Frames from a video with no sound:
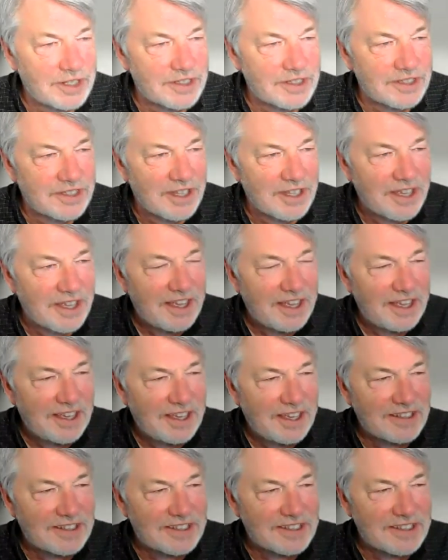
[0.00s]
It's
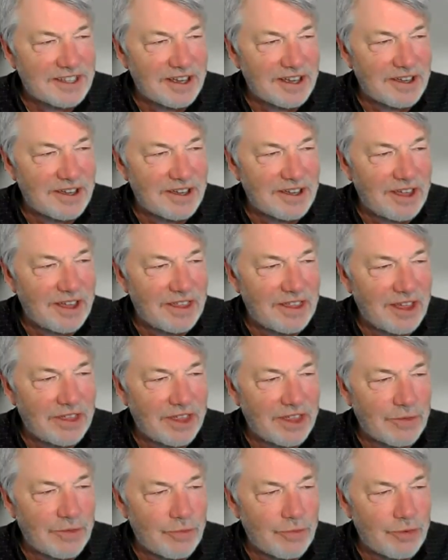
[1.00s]
it's, uh, I, I
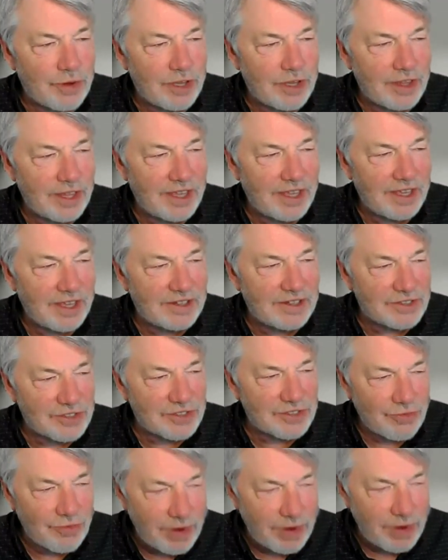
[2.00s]
think, really
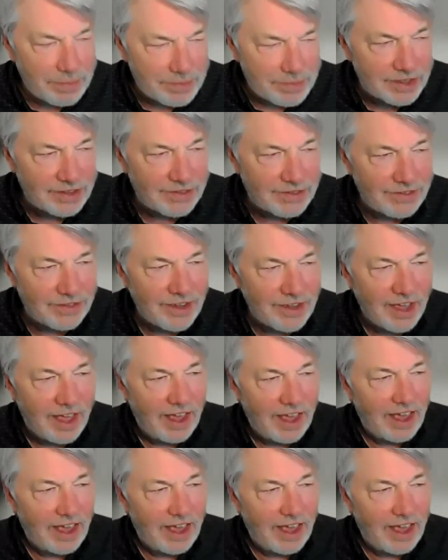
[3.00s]
descriptive